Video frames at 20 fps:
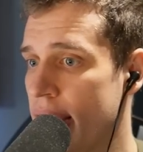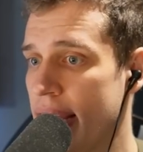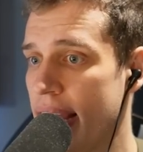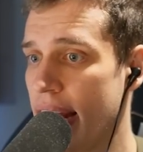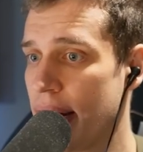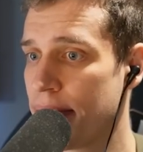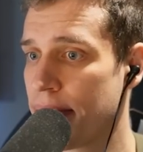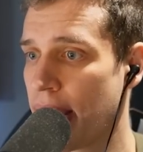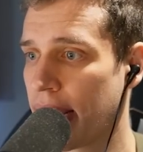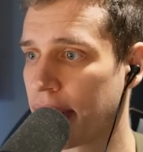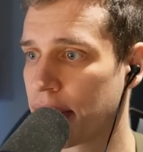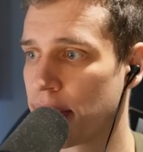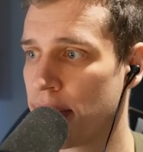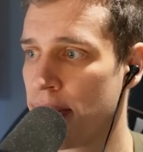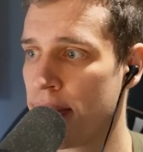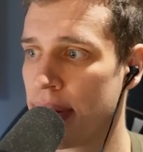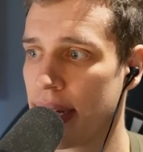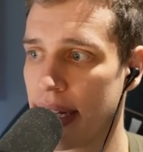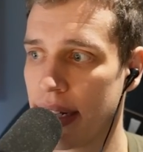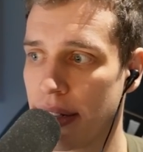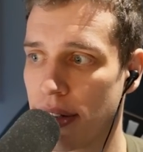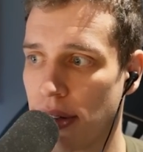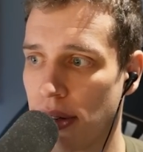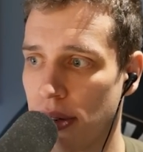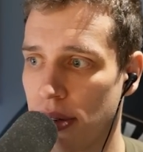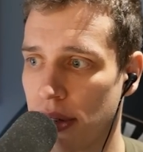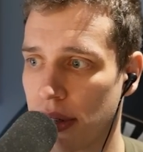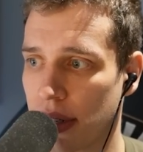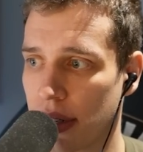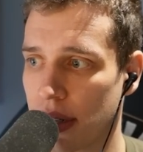and macro into
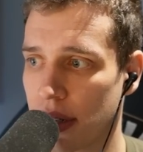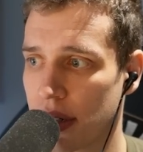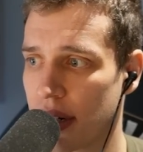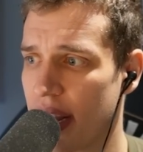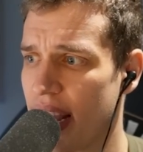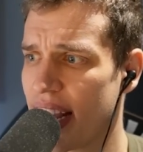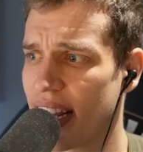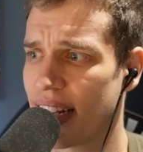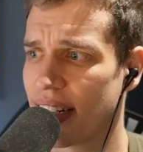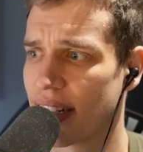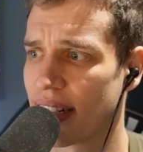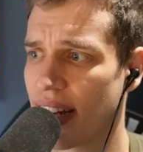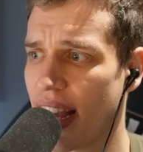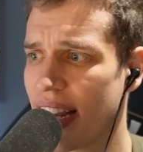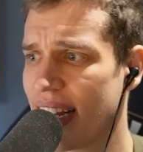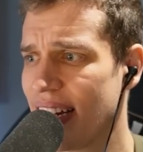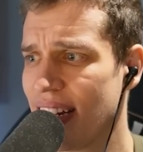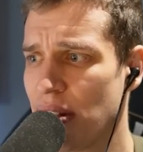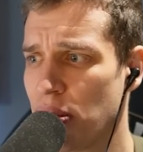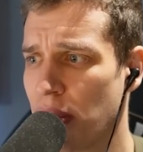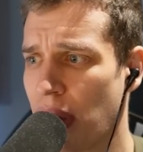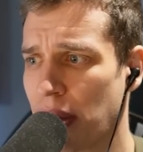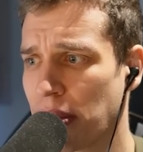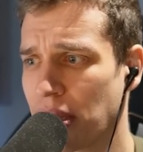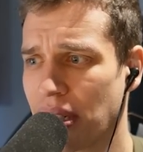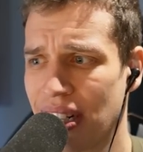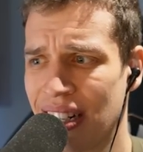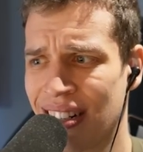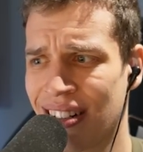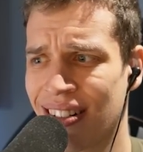Lurkers, as I knew I was
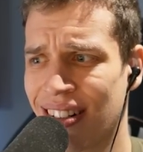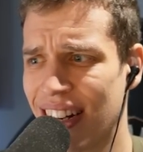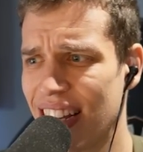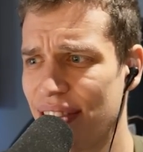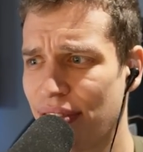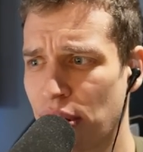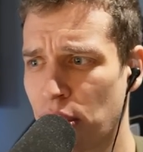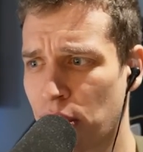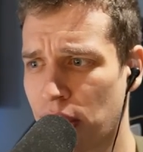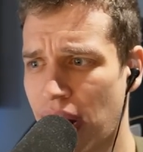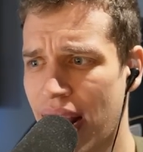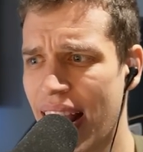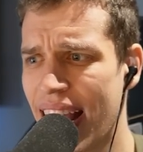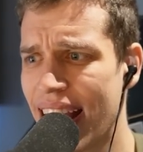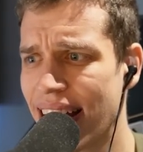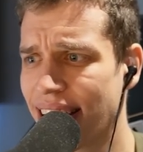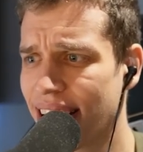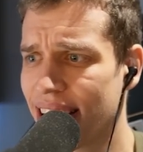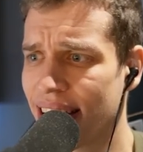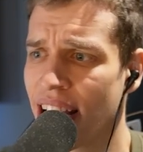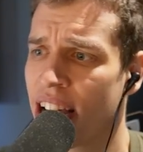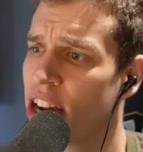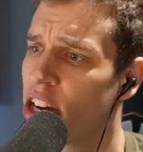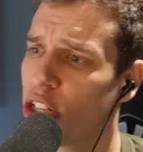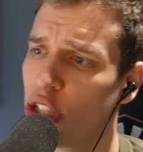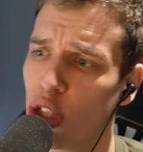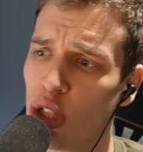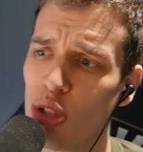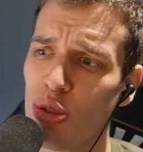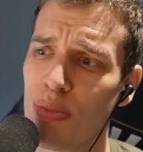either even or ahead and the
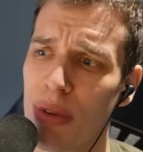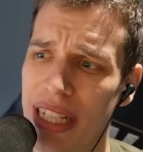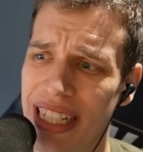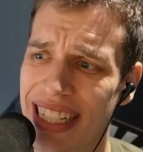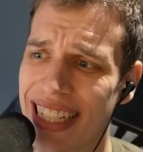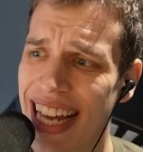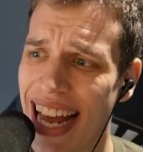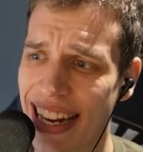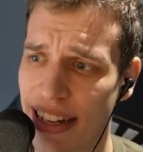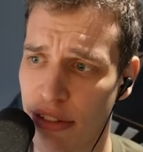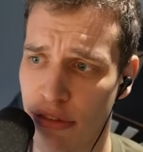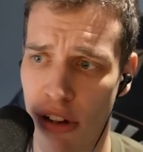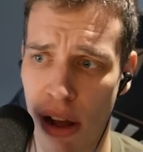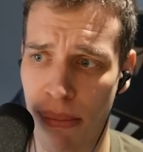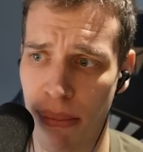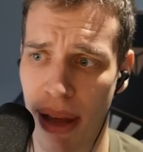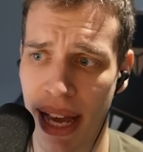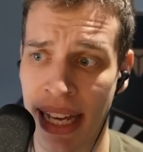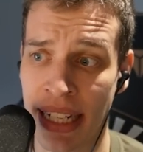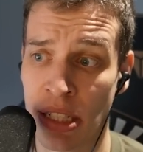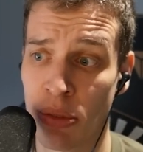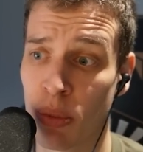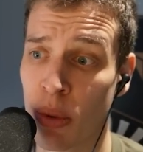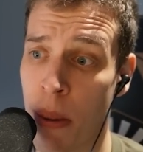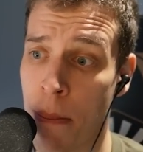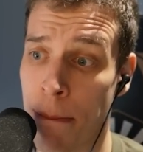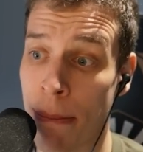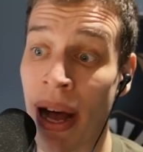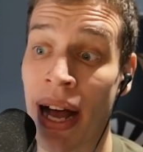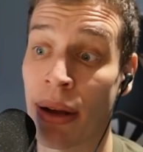stupid Zealot run-bys were
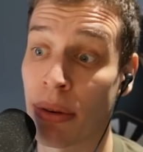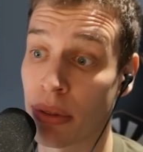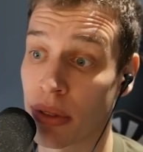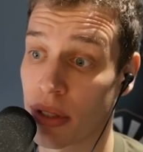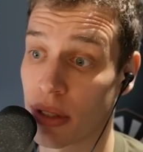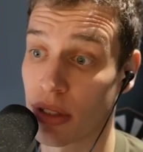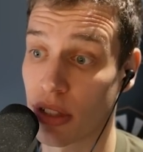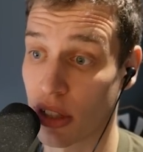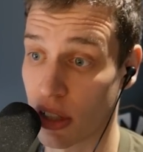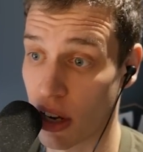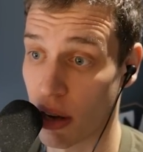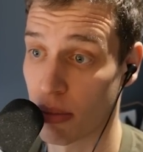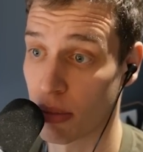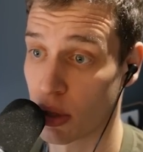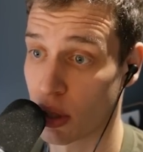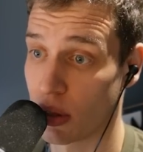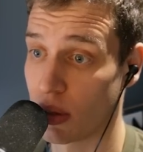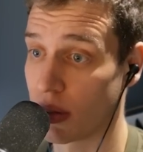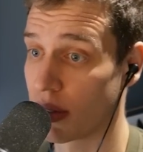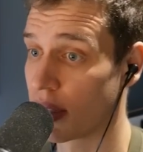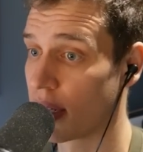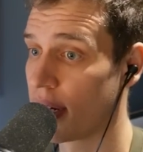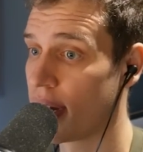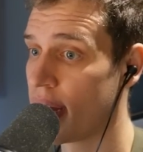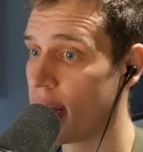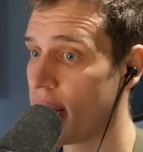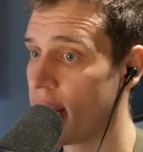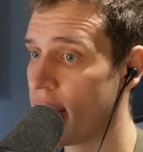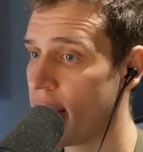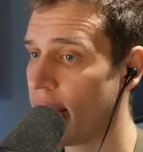bound to come soon.
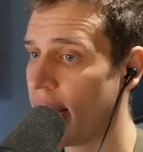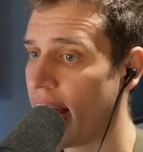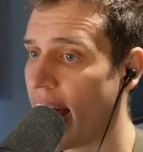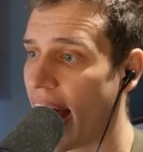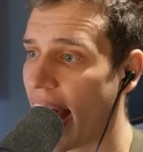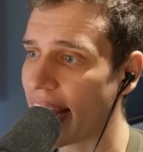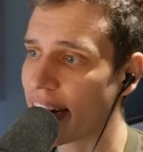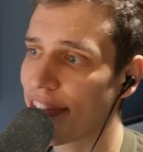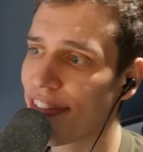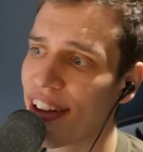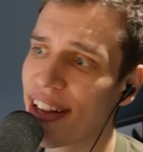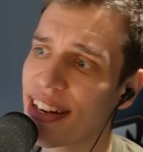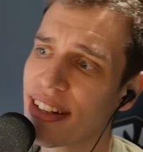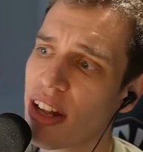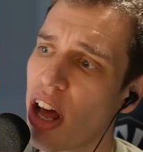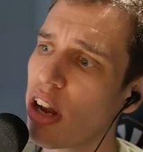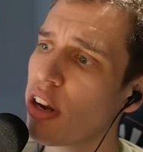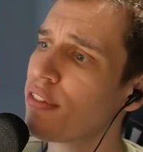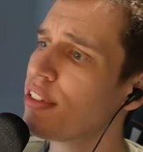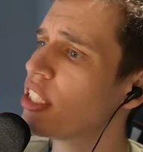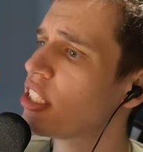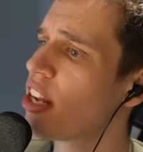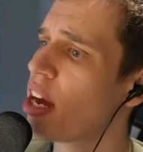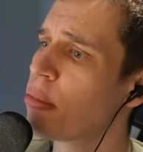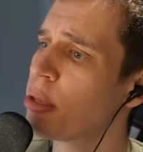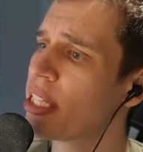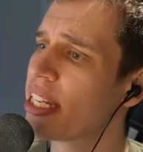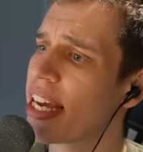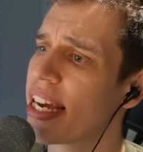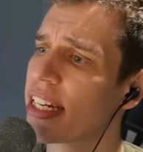I defended all of his dumb
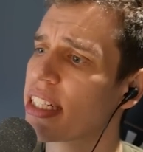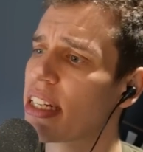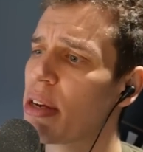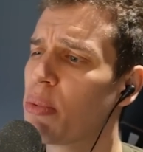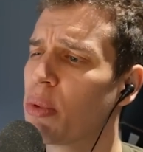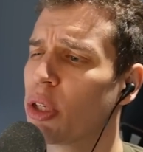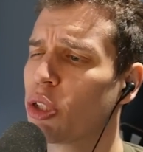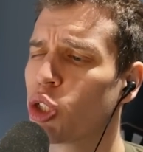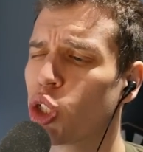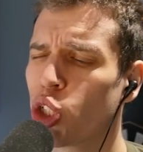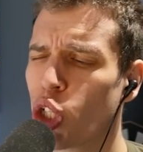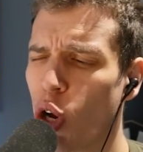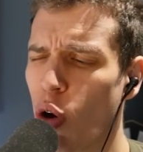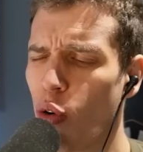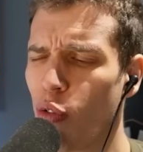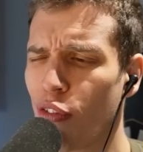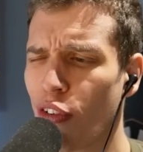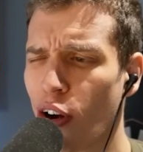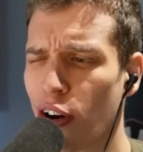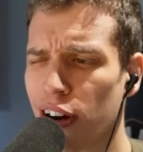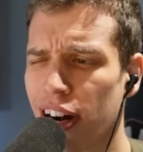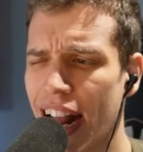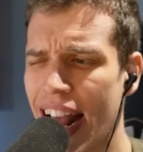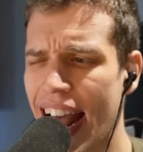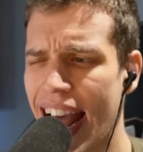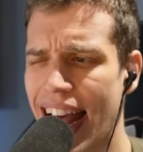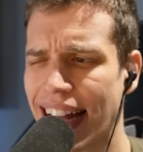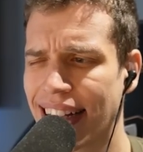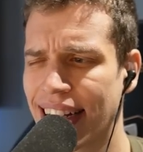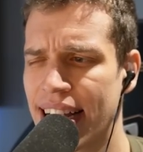attacks and was so far
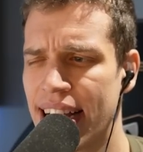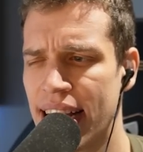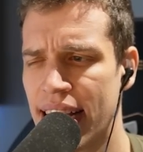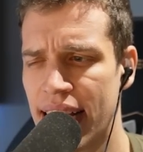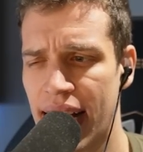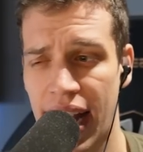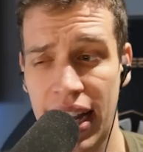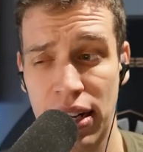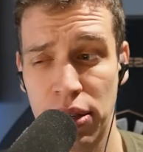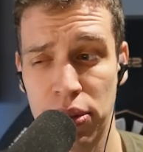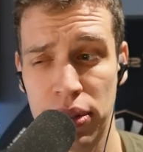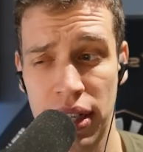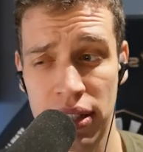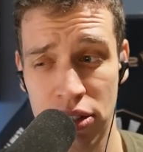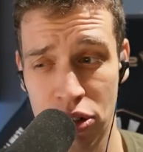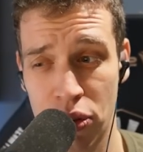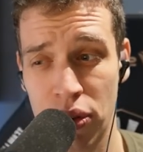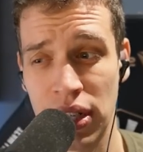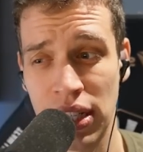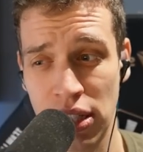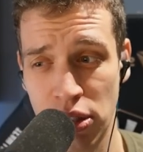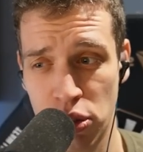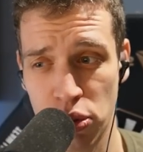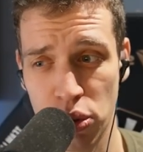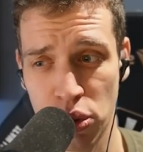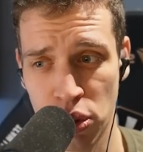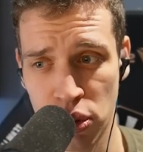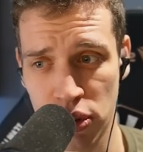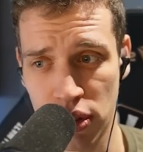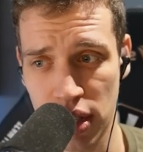ahead I looked at going into
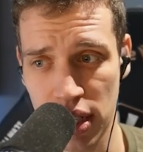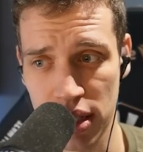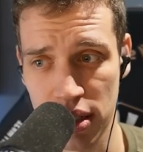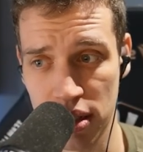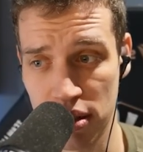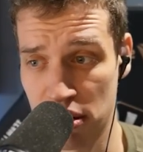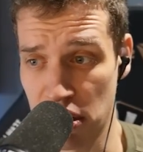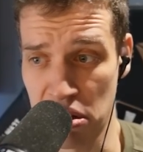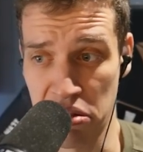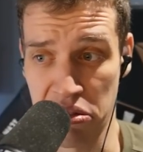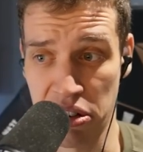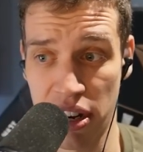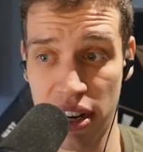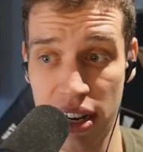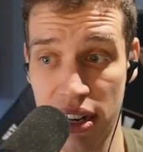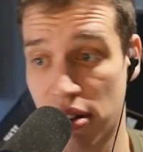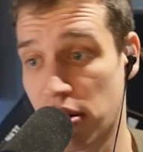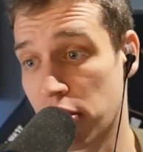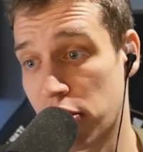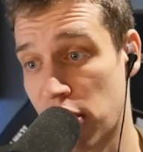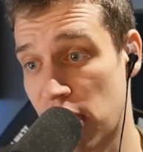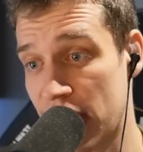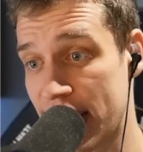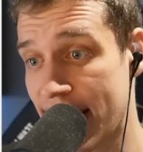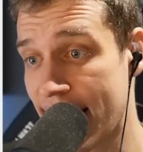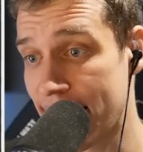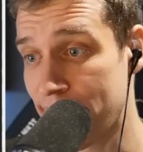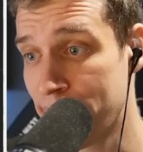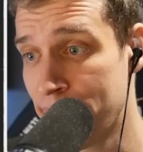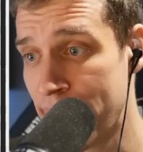Ultras, since I already
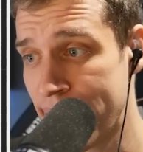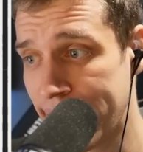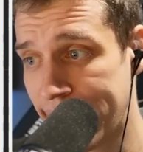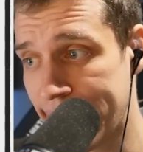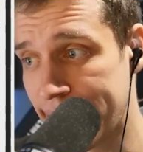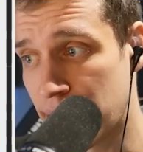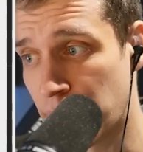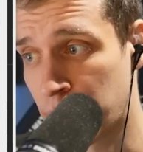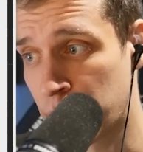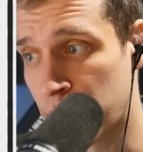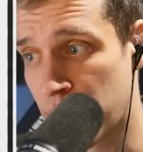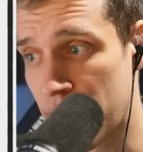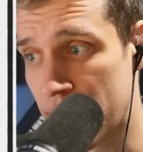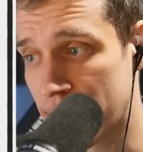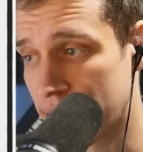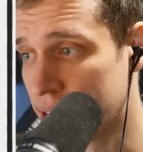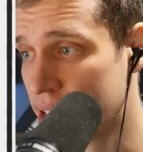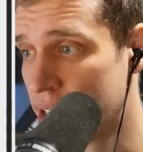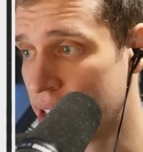had melee upgrades.